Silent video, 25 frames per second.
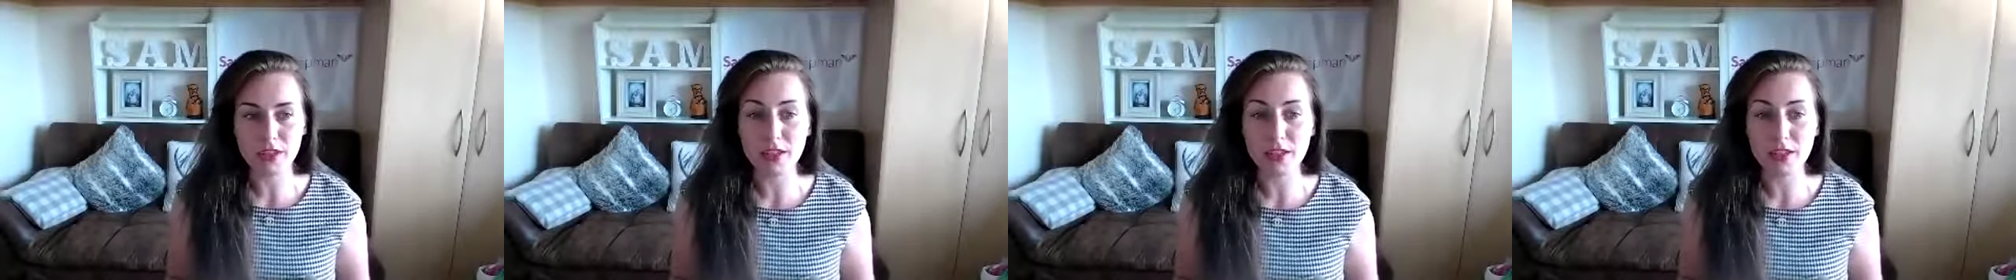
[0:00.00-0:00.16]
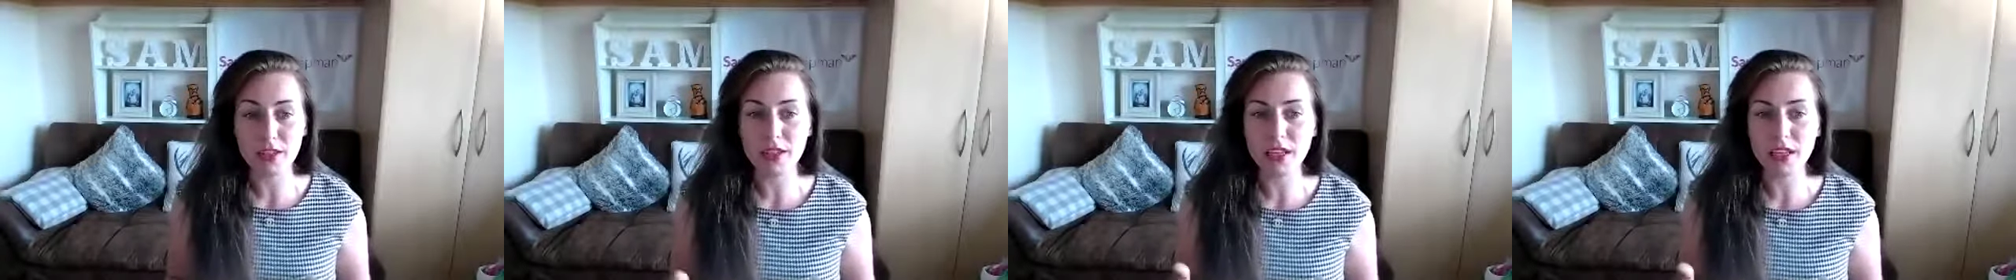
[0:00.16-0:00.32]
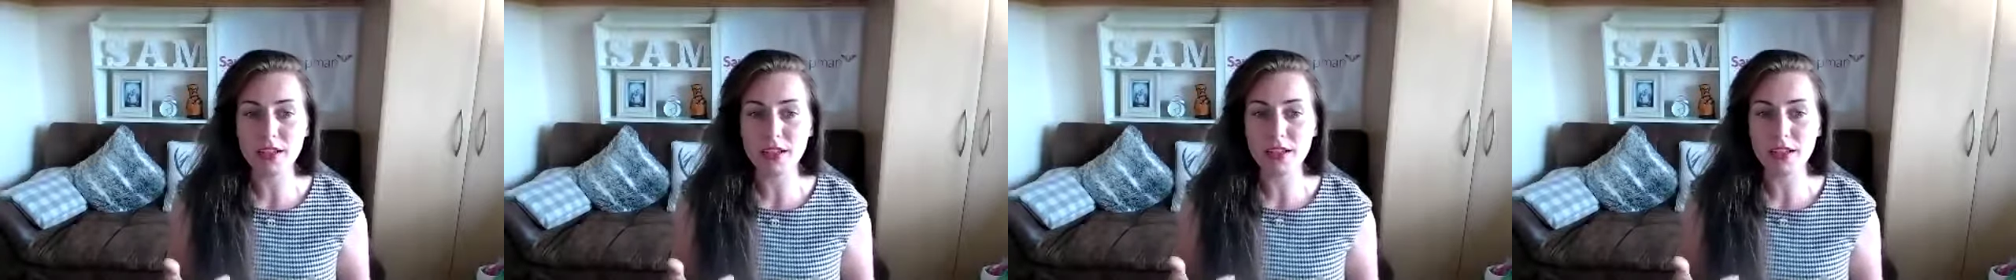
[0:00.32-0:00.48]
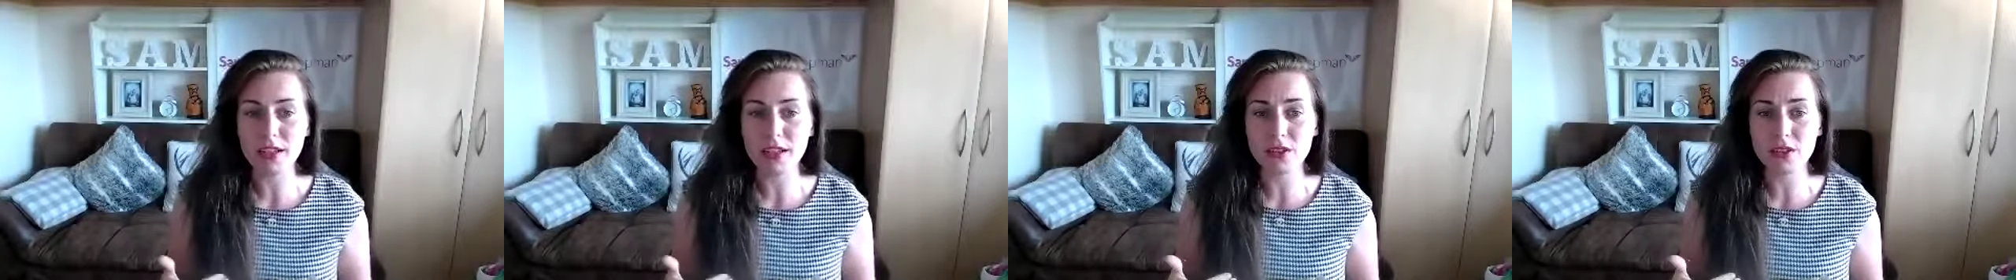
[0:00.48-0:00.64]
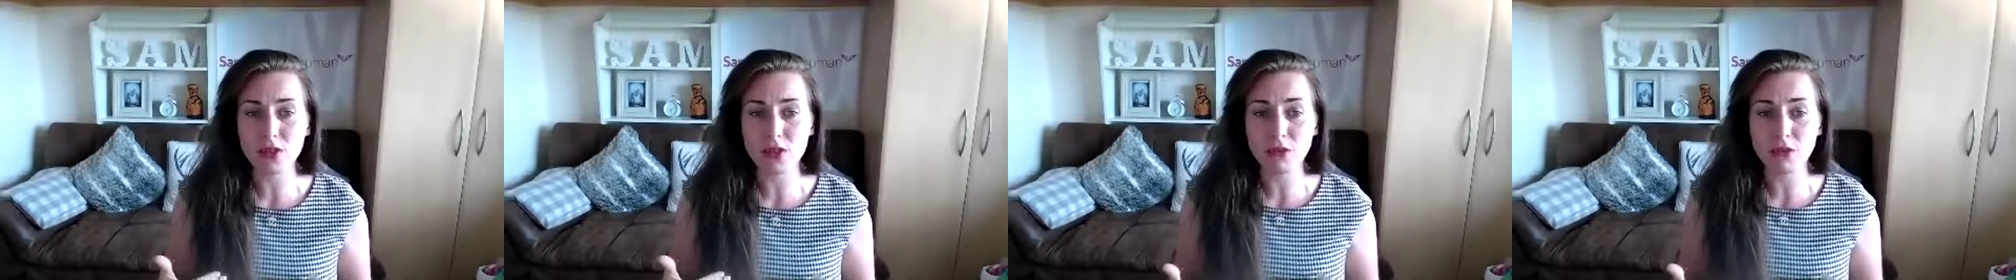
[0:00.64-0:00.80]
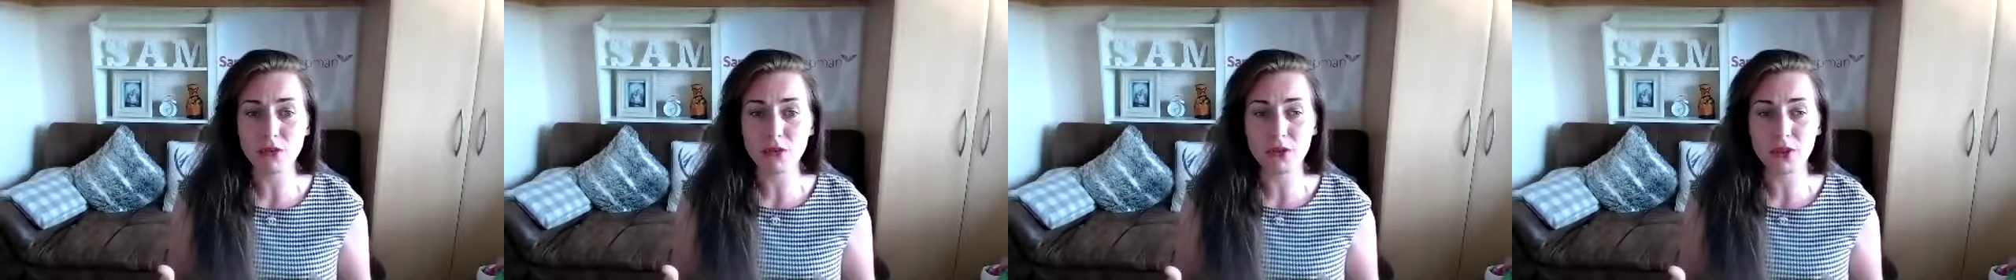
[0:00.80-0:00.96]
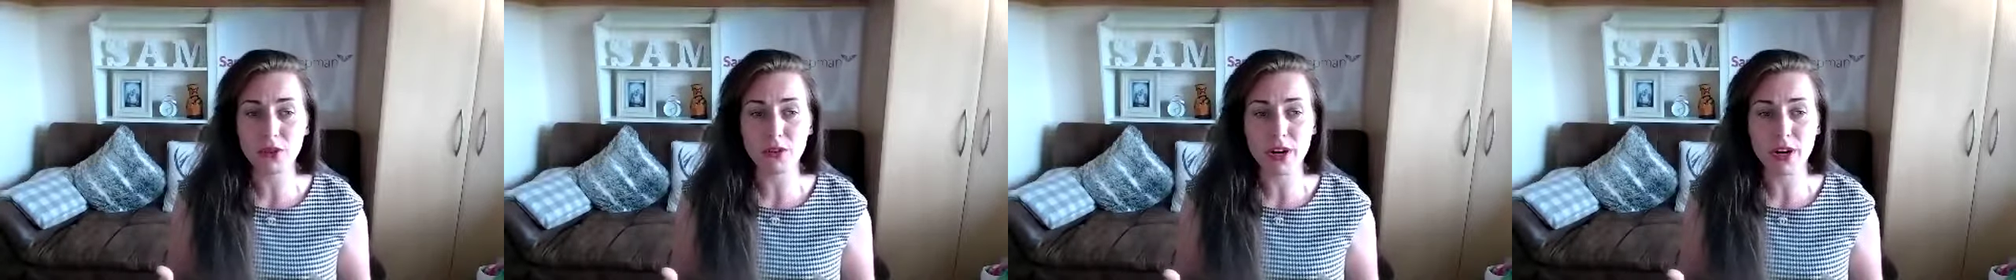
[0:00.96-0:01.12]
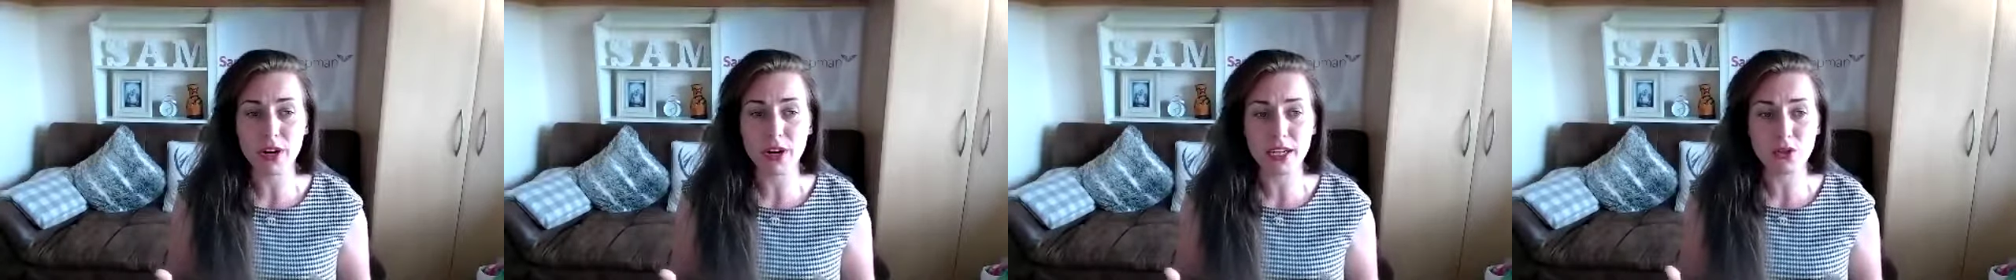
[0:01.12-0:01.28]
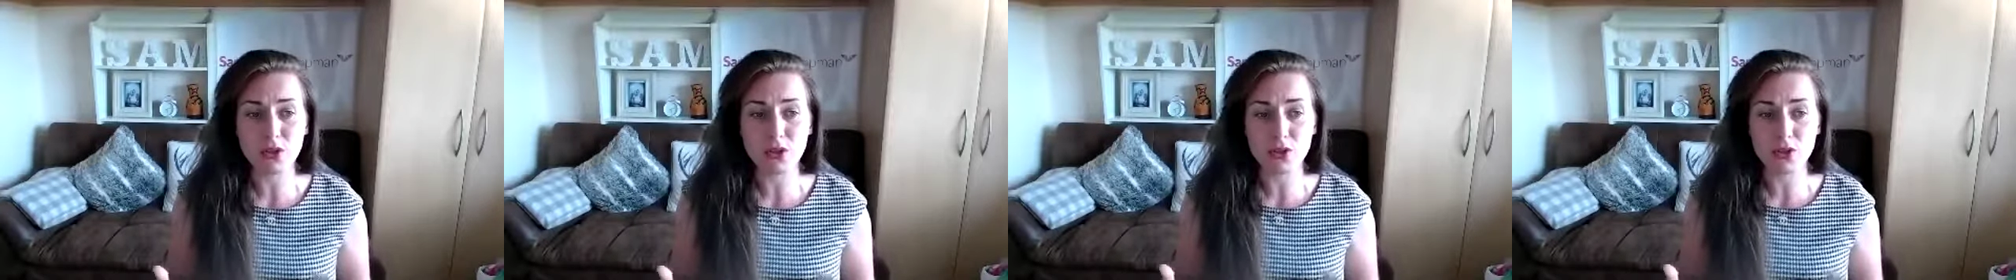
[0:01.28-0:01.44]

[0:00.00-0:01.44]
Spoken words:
the things that don't feel right.